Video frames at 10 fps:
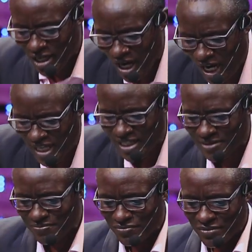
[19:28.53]
God.
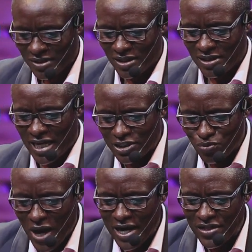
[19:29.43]
That's
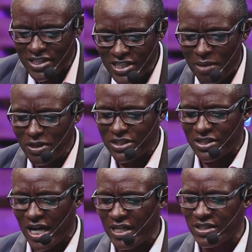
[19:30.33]
why the psalmist
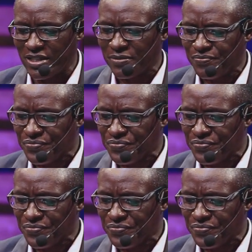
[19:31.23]
says,